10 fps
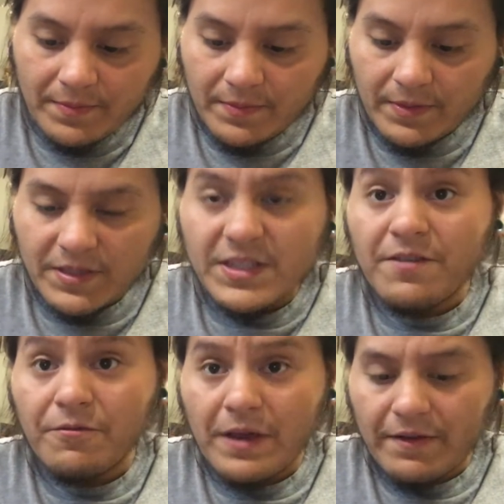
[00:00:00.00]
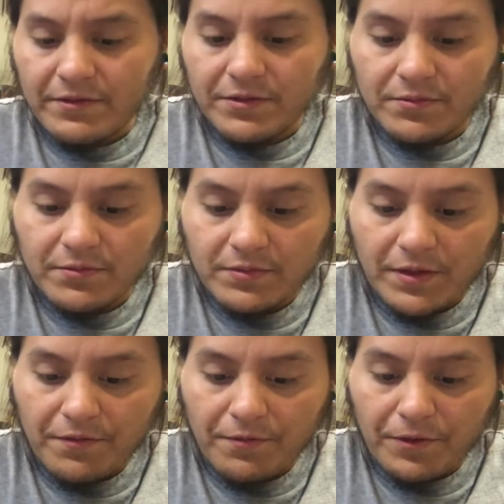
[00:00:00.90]
Let's see if we have to.
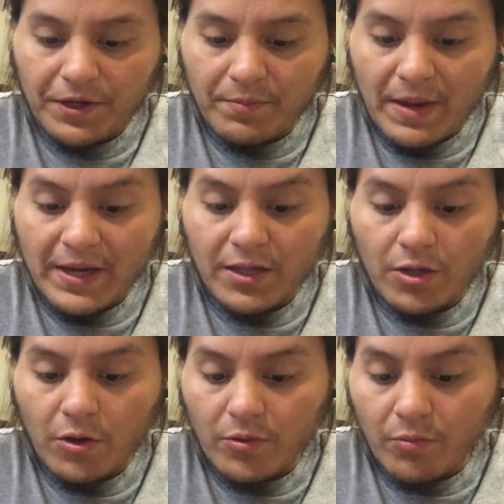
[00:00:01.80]
If we can make it lower,